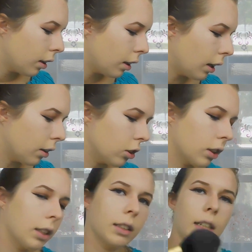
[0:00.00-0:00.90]
And I'm just
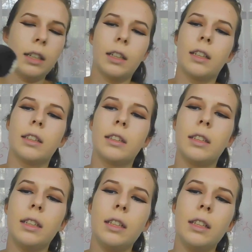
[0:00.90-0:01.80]
going to take a
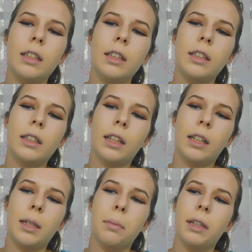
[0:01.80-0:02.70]
teeny
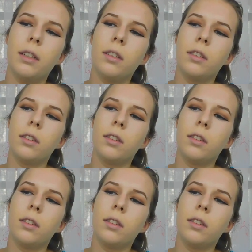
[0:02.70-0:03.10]
tiny bit